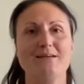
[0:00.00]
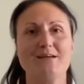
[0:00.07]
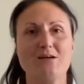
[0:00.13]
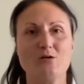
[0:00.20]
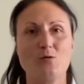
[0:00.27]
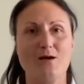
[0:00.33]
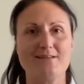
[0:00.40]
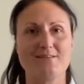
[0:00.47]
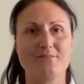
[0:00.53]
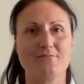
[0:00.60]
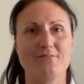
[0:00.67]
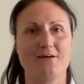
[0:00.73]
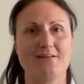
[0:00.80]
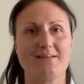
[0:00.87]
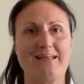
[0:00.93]
a
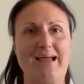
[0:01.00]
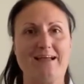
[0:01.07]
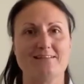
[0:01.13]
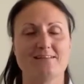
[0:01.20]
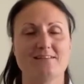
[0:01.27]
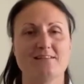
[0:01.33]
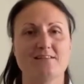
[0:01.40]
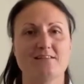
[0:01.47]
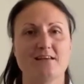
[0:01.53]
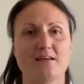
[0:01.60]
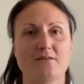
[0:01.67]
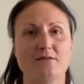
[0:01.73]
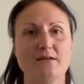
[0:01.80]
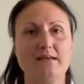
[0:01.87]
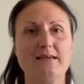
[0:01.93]
fun kata to
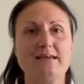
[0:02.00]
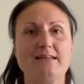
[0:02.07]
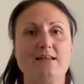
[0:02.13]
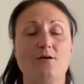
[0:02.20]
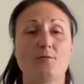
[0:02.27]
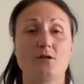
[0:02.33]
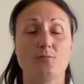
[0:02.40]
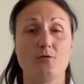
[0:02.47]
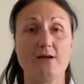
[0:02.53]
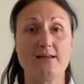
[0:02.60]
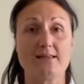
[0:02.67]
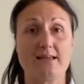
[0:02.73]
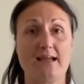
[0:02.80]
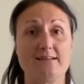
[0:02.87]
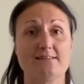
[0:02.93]
do. Now I'm going to break
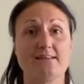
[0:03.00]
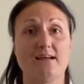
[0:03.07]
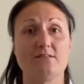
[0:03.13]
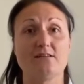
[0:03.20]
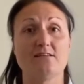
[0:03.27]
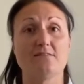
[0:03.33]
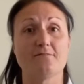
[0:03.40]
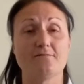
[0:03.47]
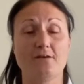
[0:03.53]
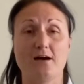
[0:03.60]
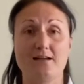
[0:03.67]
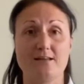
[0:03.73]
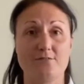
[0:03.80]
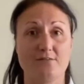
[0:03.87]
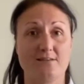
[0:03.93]
the kata down into
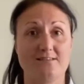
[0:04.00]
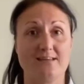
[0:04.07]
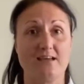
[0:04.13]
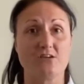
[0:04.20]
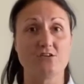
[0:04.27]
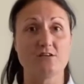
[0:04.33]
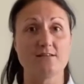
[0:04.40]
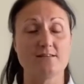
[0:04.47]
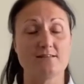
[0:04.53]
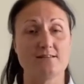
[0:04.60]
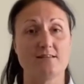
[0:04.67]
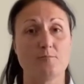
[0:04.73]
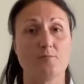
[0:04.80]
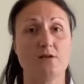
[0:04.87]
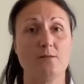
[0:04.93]
5 sections
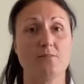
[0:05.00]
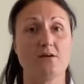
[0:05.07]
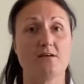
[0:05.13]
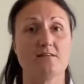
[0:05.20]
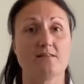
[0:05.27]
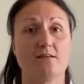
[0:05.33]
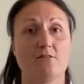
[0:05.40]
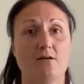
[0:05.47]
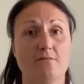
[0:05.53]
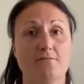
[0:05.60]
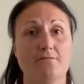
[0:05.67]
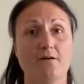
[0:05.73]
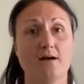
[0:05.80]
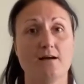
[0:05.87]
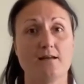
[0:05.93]
simply because there are
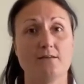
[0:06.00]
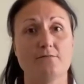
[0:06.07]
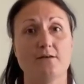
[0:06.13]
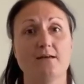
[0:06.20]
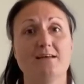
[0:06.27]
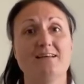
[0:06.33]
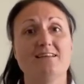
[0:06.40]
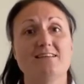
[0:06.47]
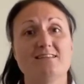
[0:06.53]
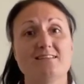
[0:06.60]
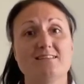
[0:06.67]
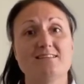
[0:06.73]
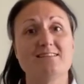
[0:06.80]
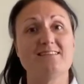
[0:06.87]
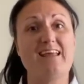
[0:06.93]
5
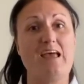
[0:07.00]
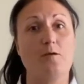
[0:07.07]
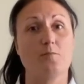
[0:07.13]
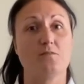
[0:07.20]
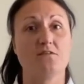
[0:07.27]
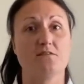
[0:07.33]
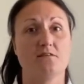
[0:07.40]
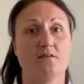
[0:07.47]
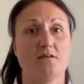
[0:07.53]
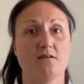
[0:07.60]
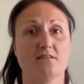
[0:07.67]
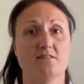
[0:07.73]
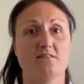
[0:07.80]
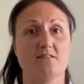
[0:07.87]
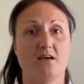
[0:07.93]
steps
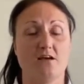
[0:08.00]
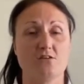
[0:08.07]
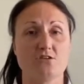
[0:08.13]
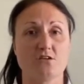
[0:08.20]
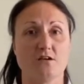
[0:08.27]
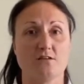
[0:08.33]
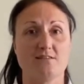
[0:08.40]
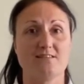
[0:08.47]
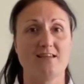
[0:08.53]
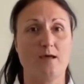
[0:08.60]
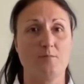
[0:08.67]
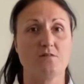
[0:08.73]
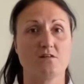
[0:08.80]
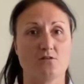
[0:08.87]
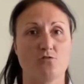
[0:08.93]
as such,
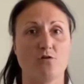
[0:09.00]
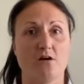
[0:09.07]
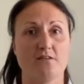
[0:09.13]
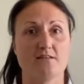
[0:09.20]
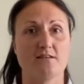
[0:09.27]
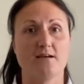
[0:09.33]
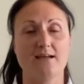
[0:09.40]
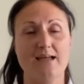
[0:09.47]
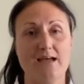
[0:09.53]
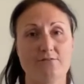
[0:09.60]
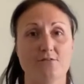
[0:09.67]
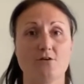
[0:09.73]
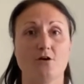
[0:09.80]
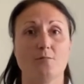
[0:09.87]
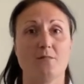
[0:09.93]
steps across, and I
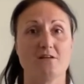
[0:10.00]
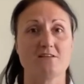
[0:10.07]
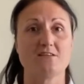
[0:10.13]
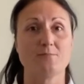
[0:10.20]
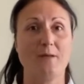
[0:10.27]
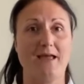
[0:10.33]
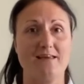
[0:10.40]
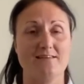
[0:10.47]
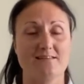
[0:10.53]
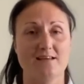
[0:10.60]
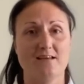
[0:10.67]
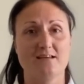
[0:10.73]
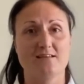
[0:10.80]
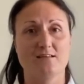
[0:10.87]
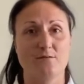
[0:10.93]
haven't got much space,
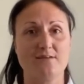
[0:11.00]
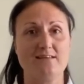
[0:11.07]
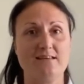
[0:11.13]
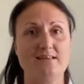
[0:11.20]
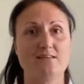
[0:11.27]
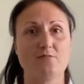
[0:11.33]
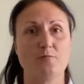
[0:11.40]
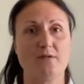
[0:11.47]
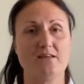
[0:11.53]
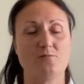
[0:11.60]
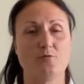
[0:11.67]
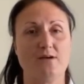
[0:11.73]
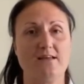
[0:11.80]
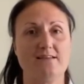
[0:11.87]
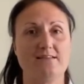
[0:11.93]
so it's easy for me to
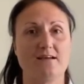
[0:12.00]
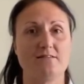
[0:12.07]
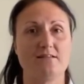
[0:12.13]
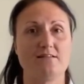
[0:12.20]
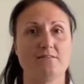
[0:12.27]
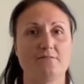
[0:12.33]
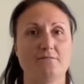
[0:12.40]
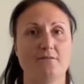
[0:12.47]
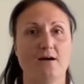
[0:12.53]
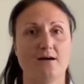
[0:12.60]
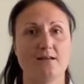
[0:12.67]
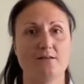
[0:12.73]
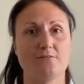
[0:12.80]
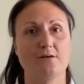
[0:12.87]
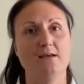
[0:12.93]
break it down into
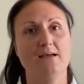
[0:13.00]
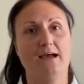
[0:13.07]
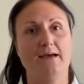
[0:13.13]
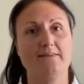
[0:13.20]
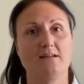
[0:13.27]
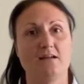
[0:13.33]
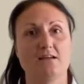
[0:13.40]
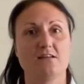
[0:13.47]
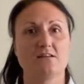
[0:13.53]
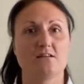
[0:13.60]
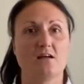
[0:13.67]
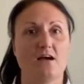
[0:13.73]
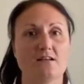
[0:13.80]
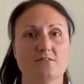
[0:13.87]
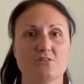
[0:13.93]
5 and then I can
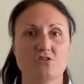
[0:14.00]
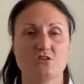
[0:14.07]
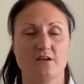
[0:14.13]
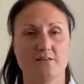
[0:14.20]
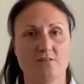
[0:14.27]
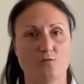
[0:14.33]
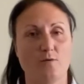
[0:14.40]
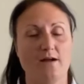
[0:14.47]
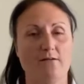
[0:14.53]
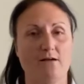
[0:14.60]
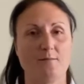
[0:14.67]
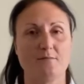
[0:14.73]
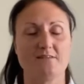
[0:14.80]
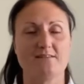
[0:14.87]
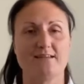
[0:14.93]
kind of adjust where
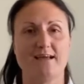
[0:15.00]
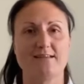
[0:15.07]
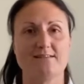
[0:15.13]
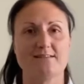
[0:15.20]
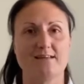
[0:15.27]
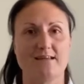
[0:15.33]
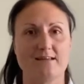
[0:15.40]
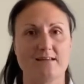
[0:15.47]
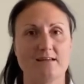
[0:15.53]
I'm standing.